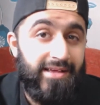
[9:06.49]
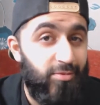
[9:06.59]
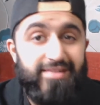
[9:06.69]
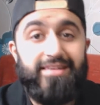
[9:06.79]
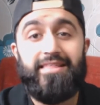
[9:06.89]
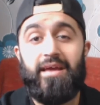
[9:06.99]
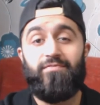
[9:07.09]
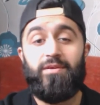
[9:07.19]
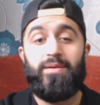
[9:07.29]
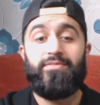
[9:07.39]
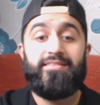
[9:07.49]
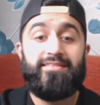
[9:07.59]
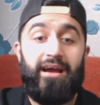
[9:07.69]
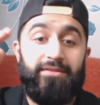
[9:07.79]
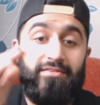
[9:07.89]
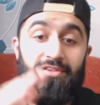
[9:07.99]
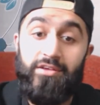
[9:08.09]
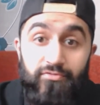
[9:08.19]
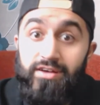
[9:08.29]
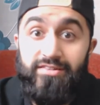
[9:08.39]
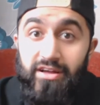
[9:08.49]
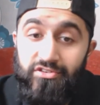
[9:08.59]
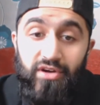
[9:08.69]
Was he the MVP of this chapter? First off,